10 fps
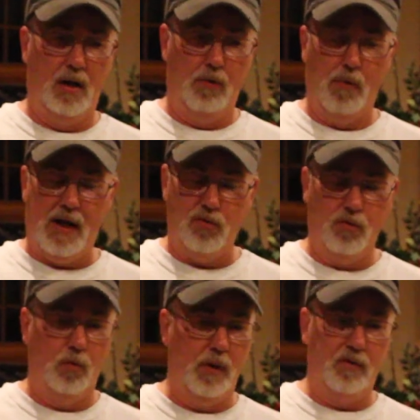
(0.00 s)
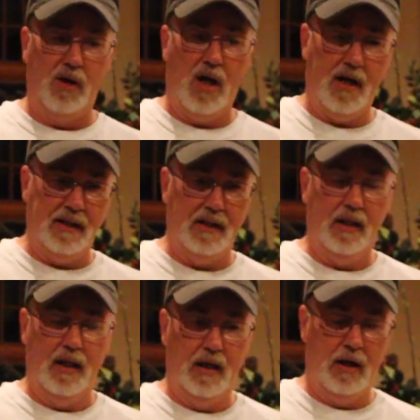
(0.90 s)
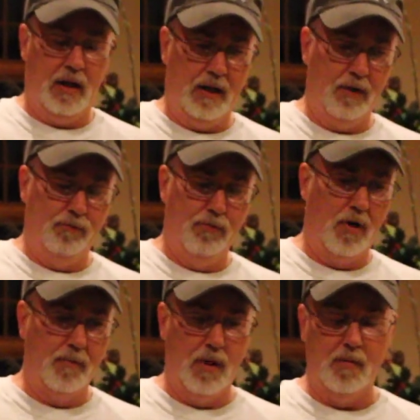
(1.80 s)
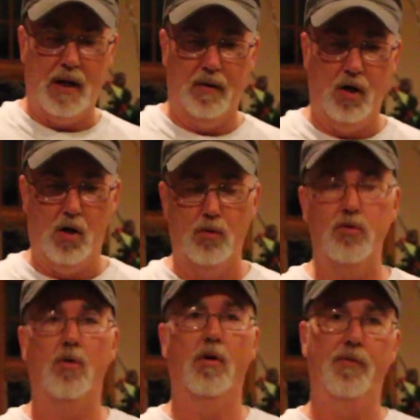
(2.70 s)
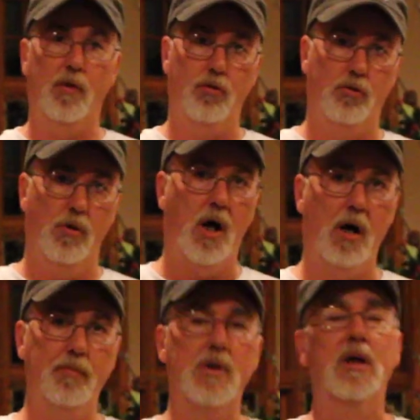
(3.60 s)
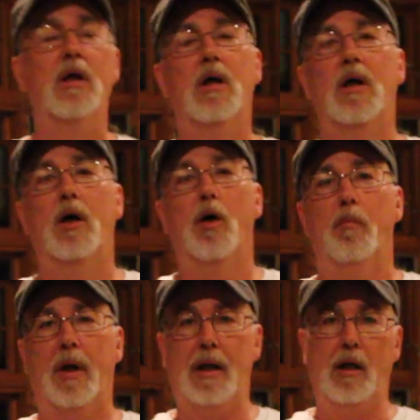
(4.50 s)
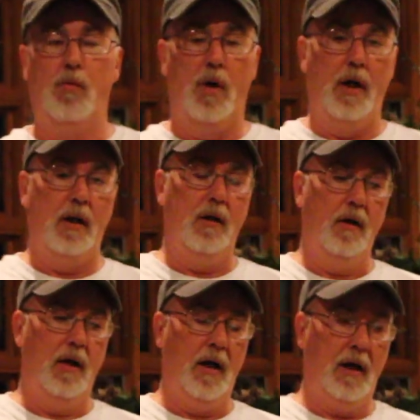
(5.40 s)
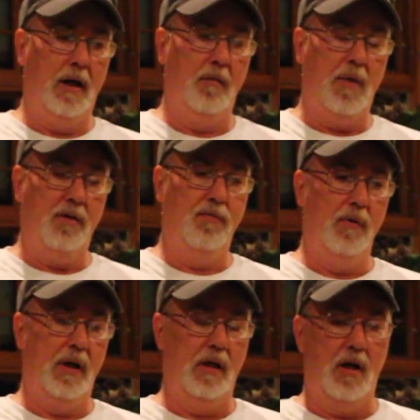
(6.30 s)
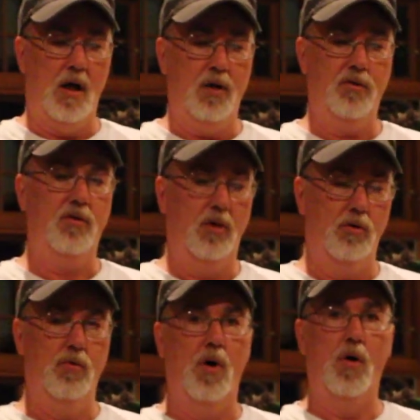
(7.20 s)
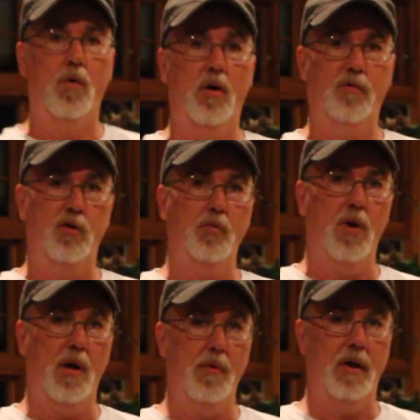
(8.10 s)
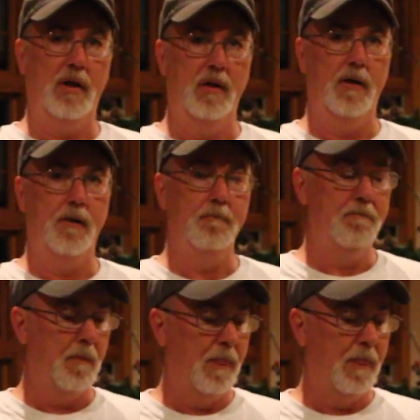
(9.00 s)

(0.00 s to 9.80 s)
uh, wrestling with got it uh, from him out of the holster, if it was dropped. But anyway, uh, my friend lost control of his primary gun,